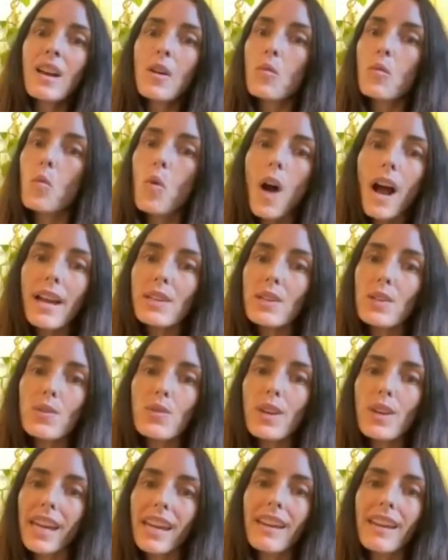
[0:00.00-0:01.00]
why you
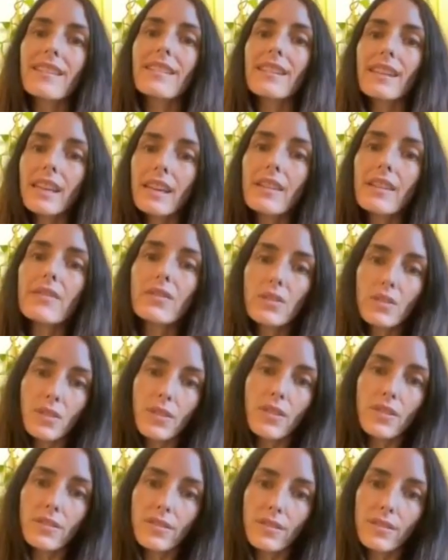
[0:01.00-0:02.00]
can't give
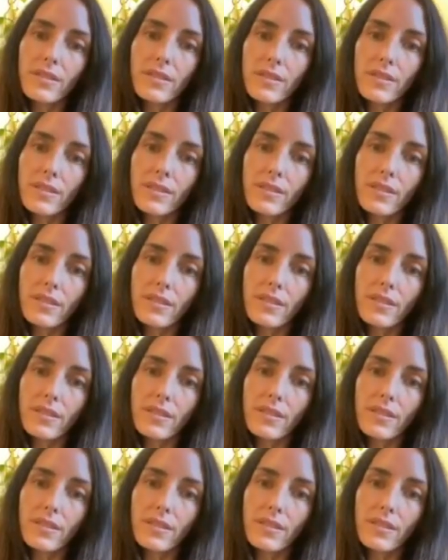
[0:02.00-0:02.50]
certain